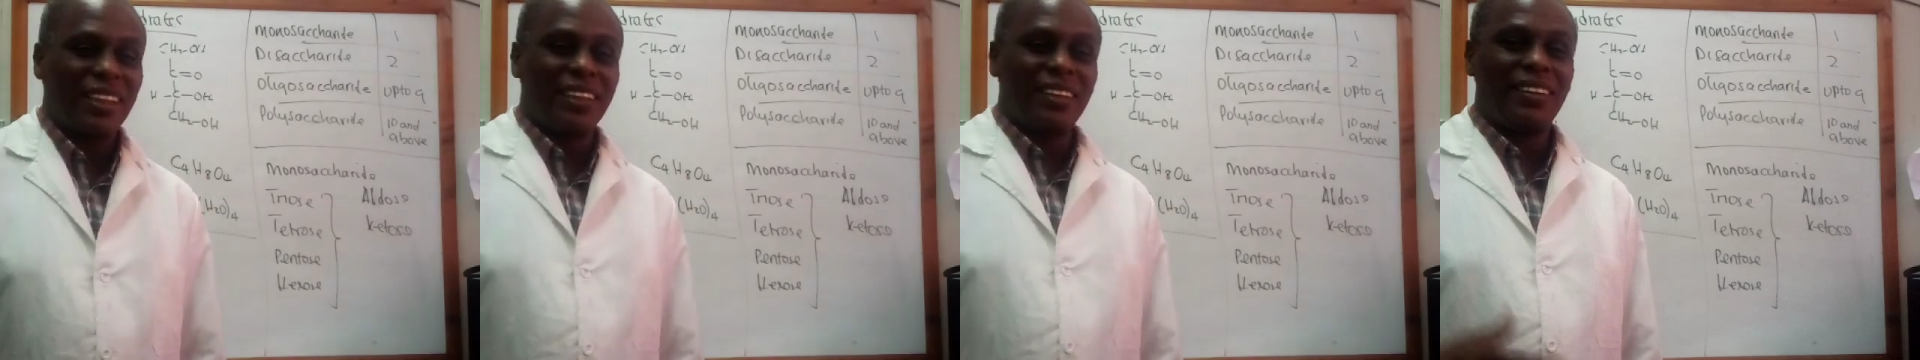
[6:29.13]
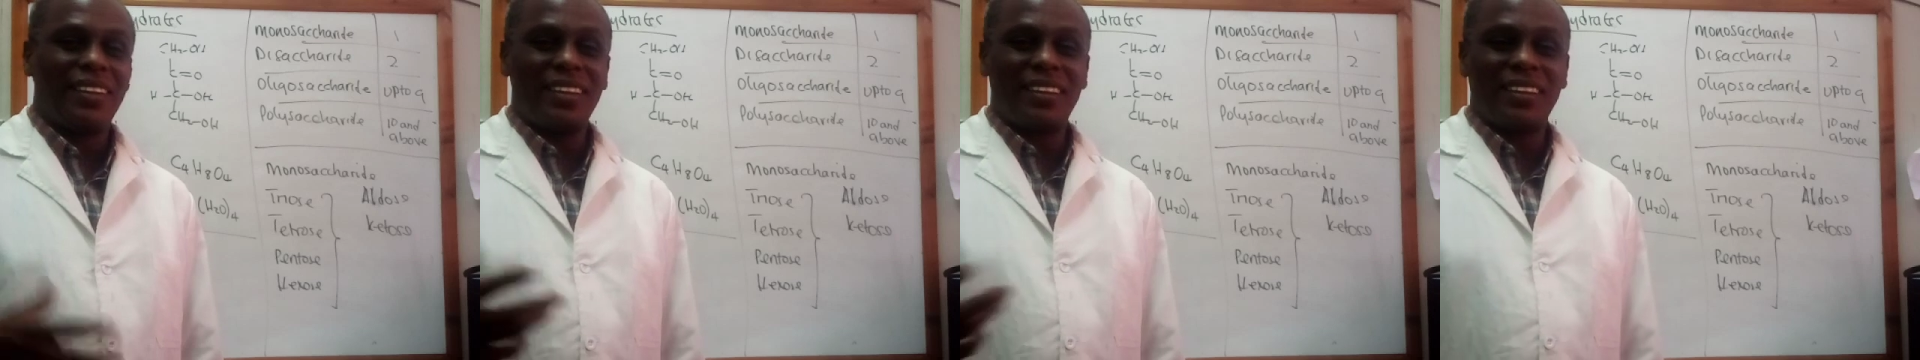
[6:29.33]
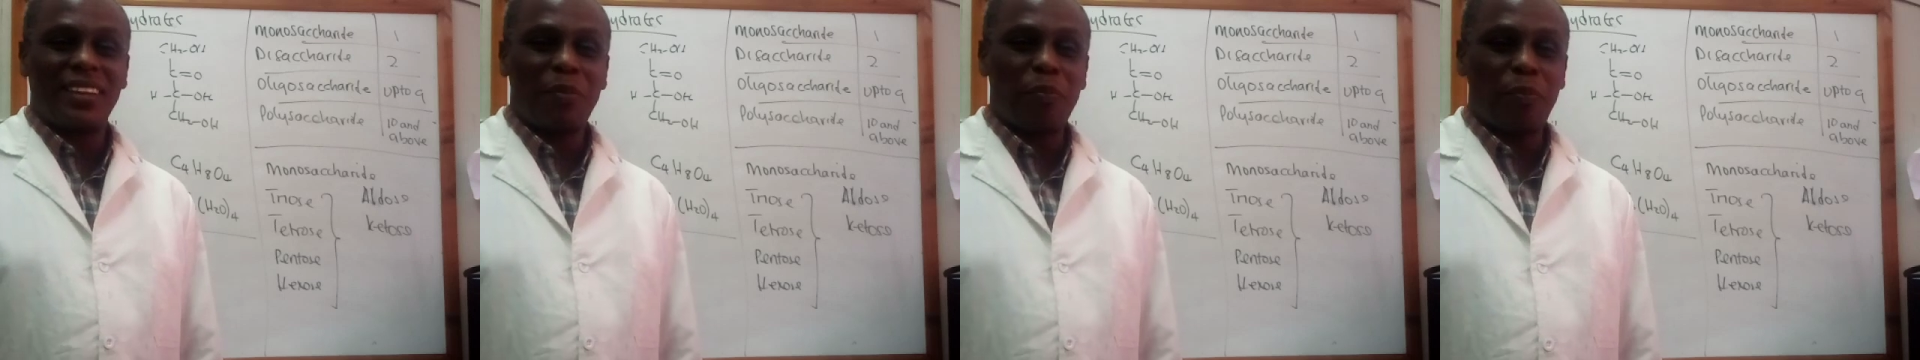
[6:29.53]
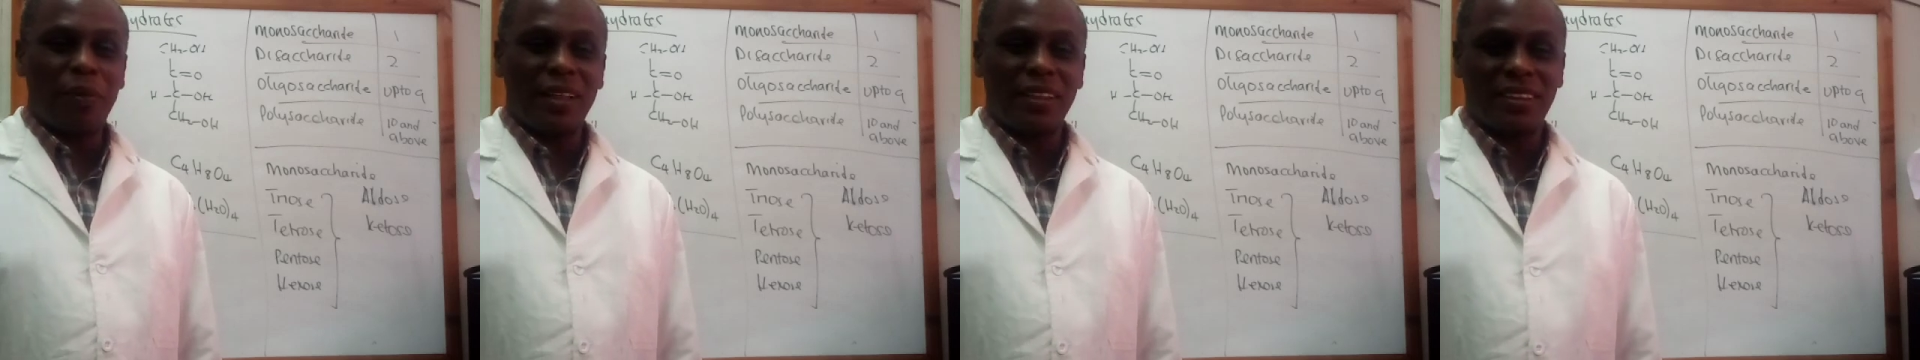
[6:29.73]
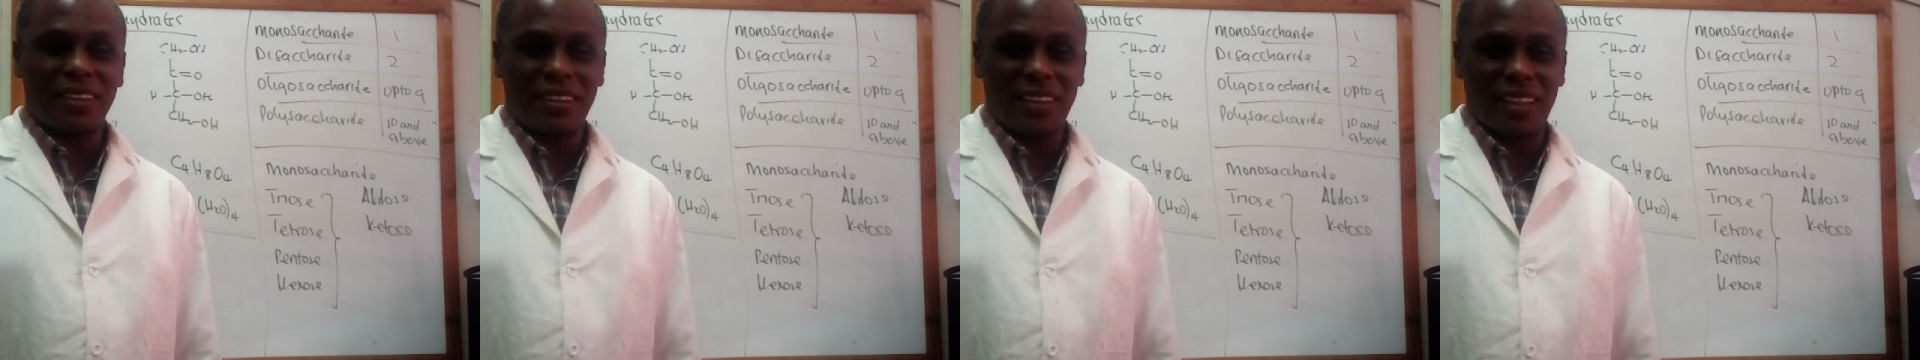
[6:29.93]
the
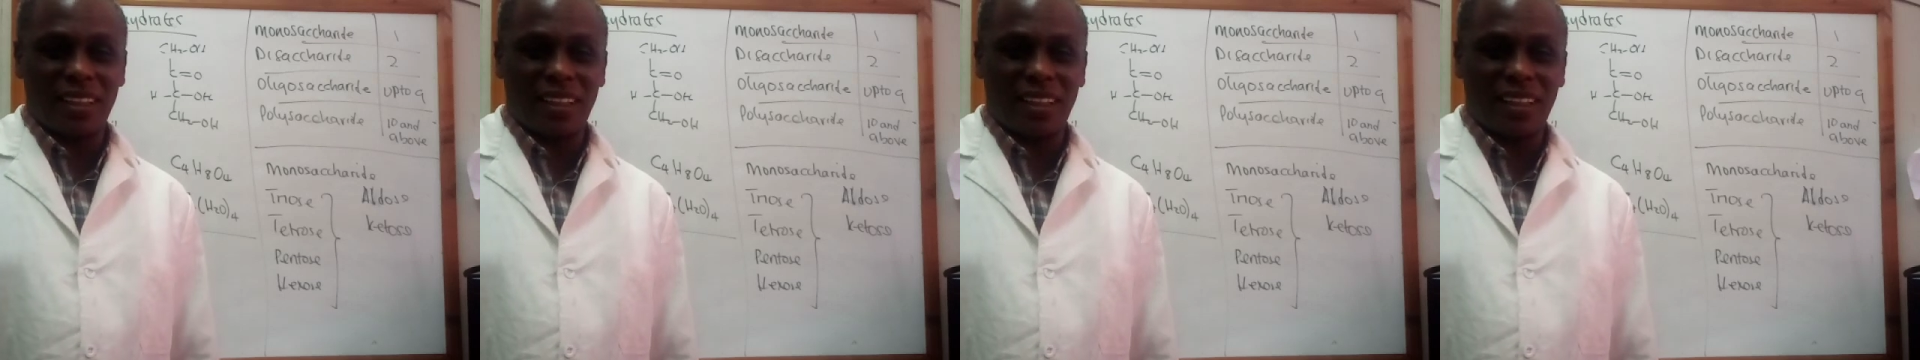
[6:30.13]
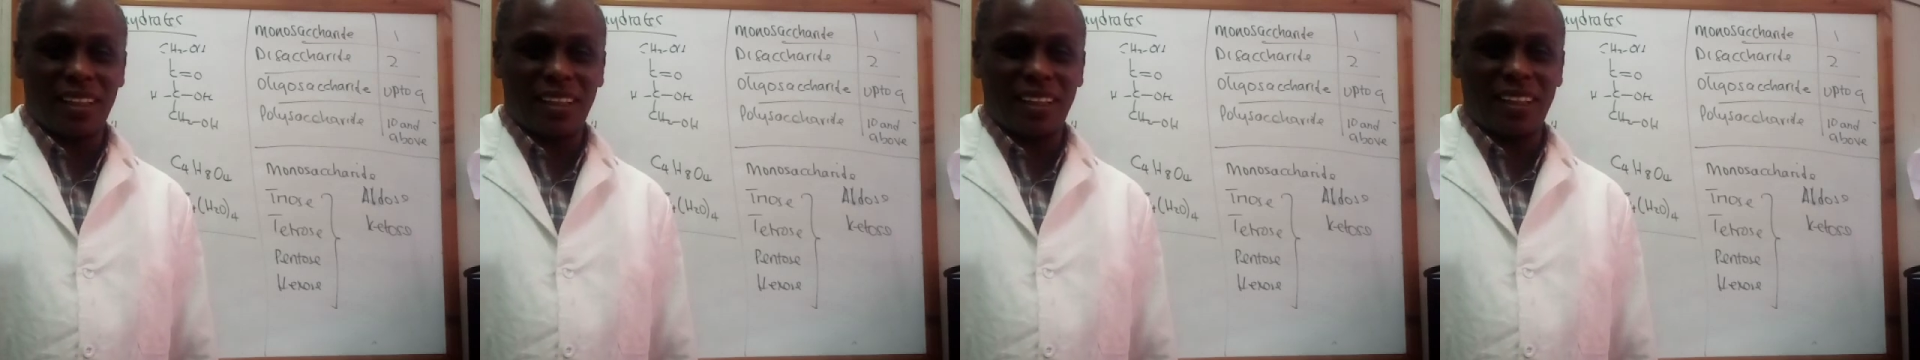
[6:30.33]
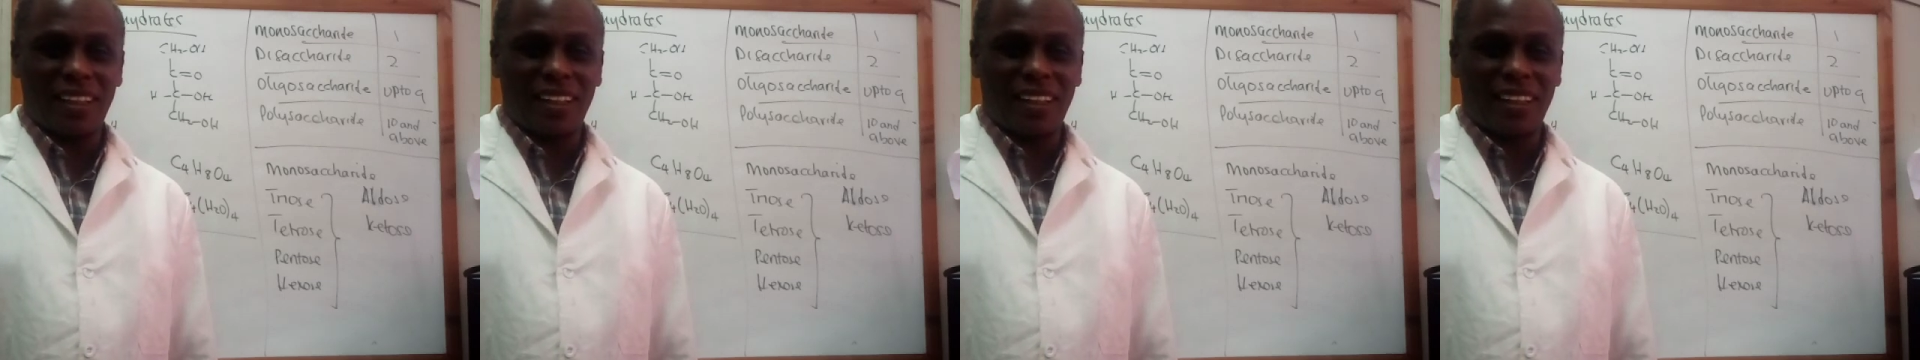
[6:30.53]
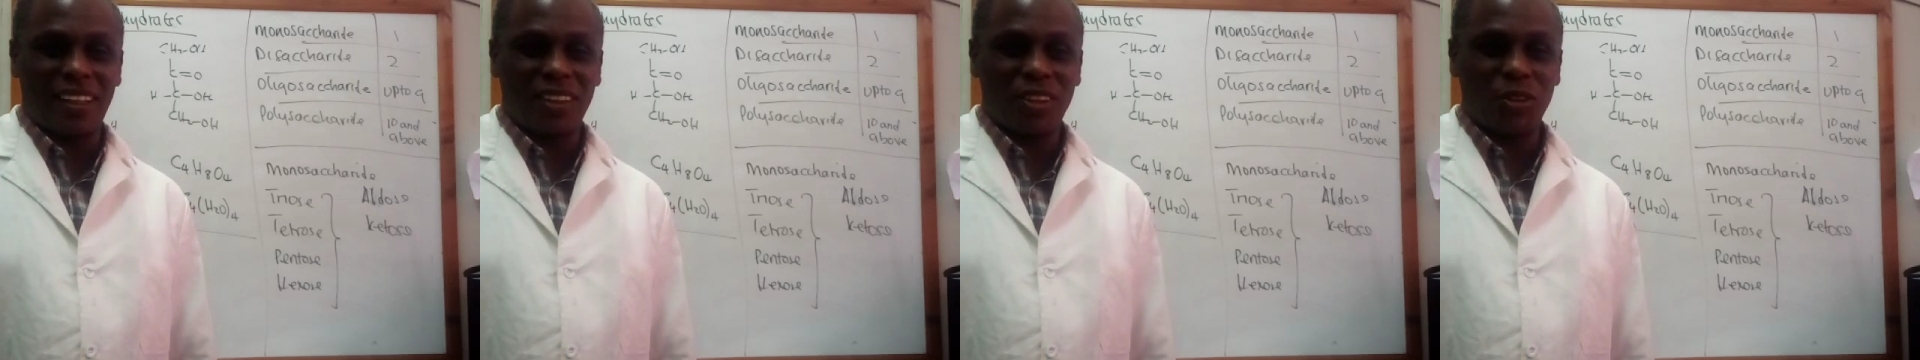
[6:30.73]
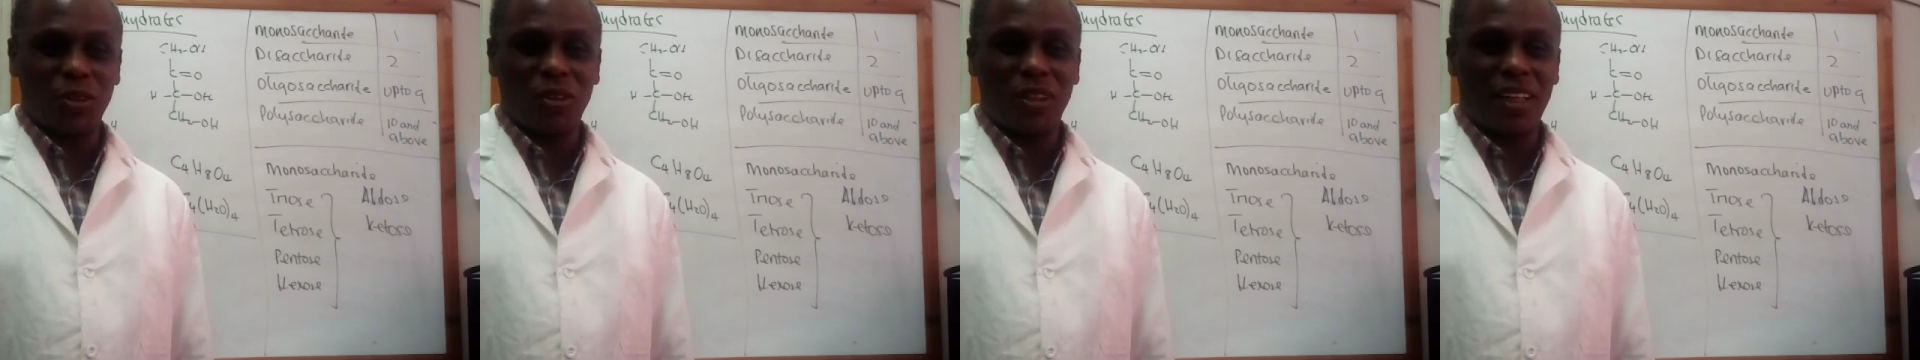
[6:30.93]
simplest
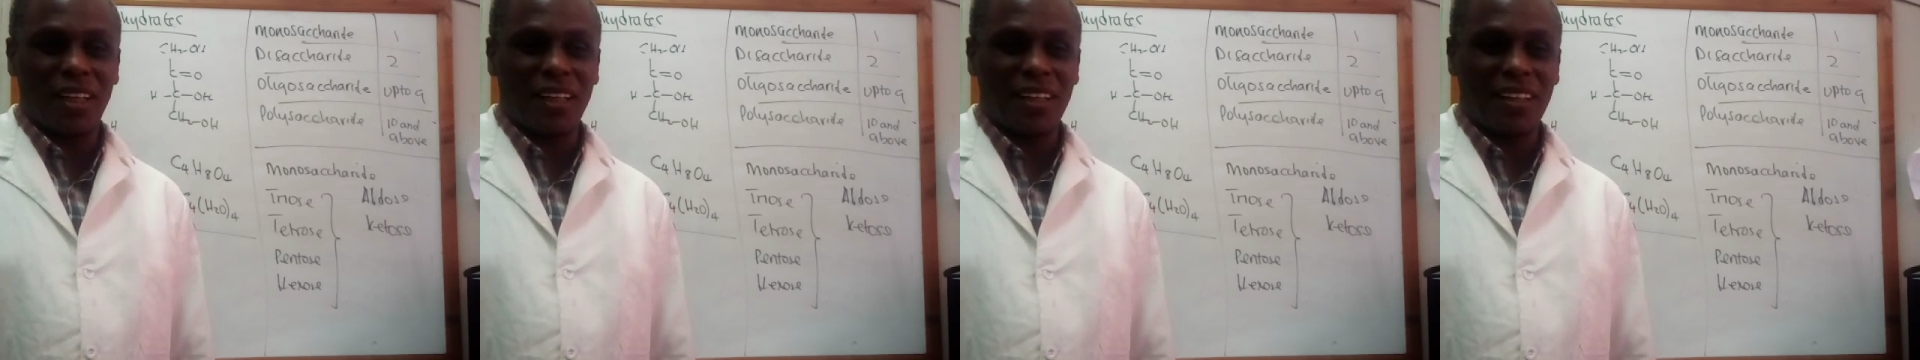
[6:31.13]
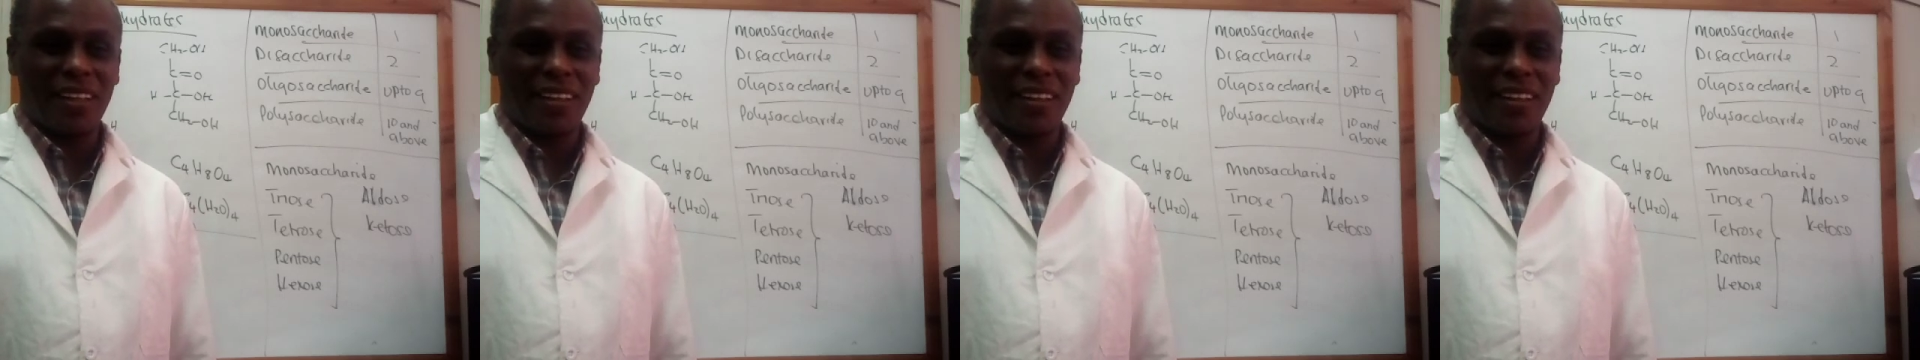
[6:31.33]
sugar.